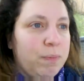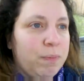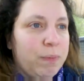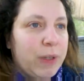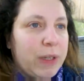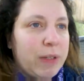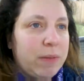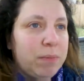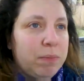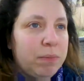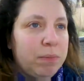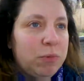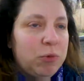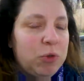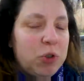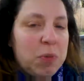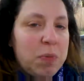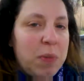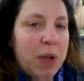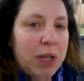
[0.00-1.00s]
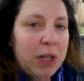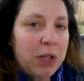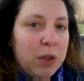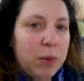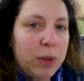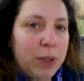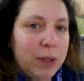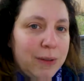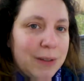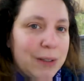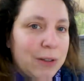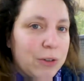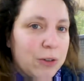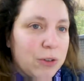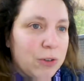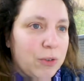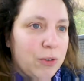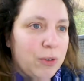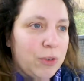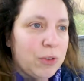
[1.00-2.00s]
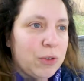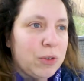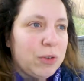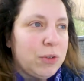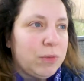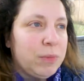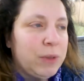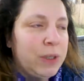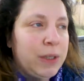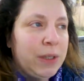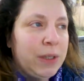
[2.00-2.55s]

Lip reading: like tomatoey dinners or